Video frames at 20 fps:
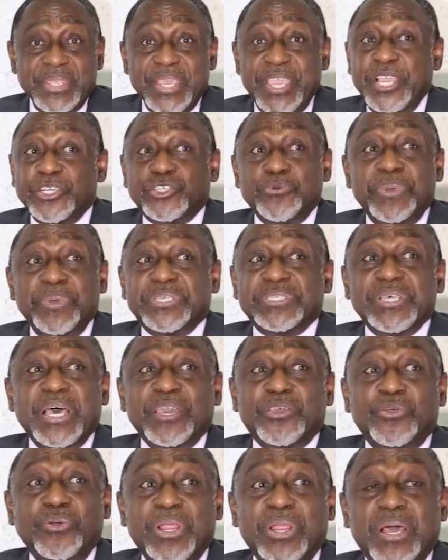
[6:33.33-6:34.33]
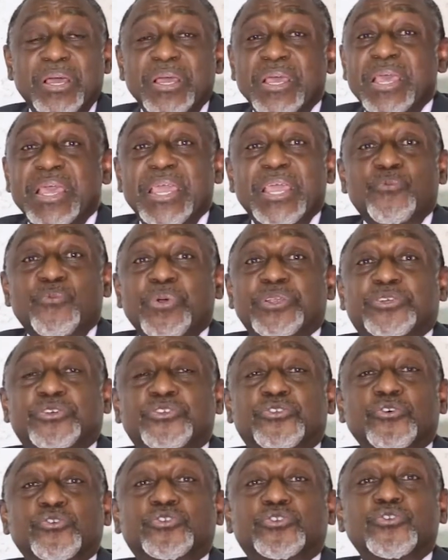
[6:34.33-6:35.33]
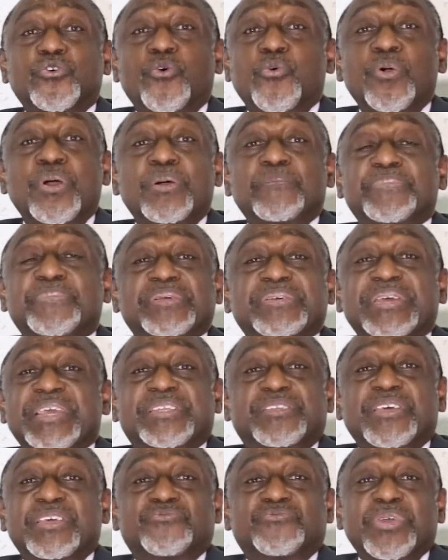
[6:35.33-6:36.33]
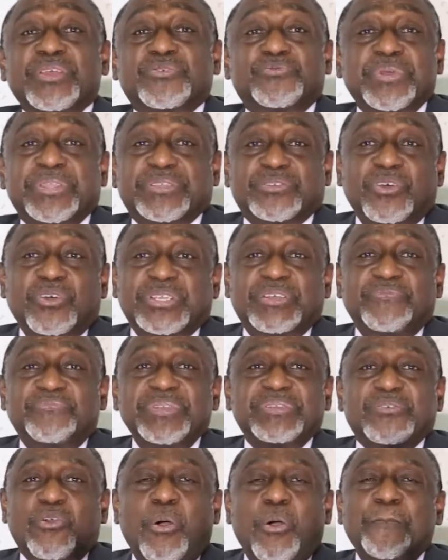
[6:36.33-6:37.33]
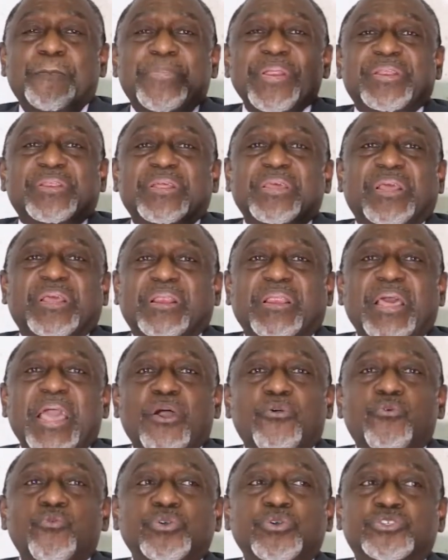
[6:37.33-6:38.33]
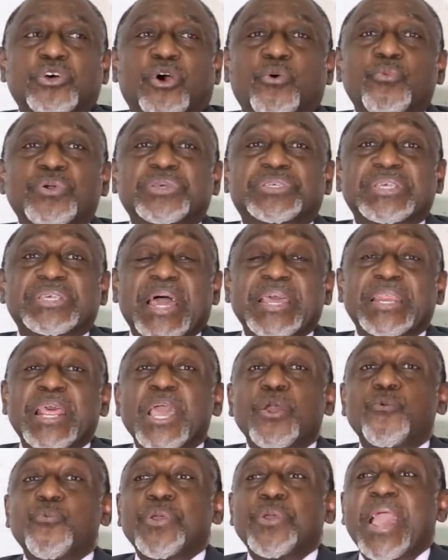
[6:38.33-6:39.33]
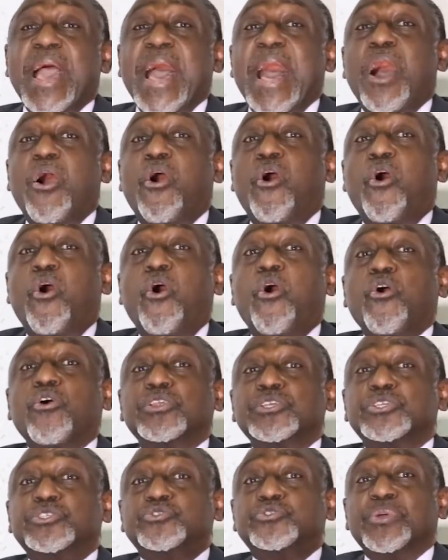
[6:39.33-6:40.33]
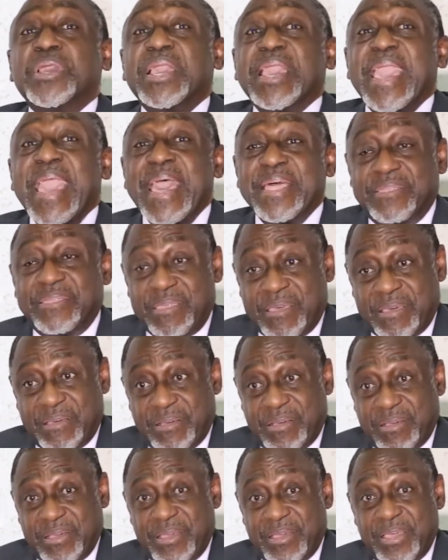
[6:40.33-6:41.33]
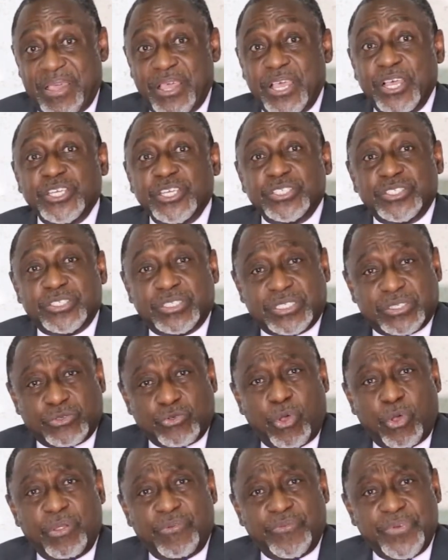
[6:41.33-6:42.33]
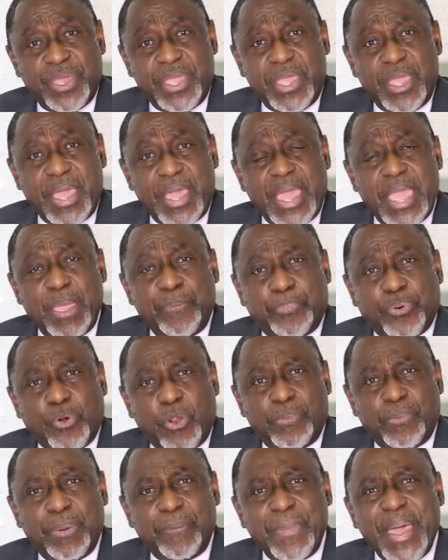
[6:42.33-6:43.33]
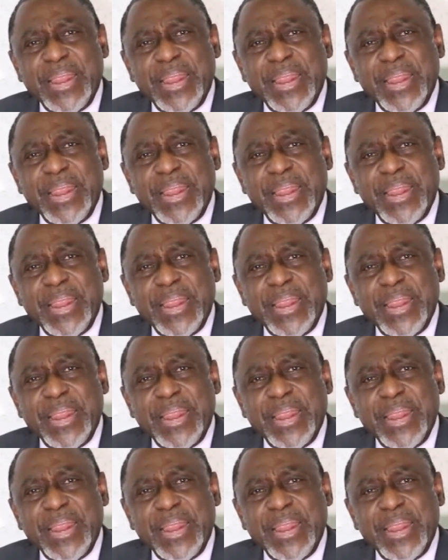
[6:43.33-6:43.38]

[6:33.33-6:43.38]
It should be circular, in which you don't know, it's not even completely clear who is on which side. We are all together solving a problem.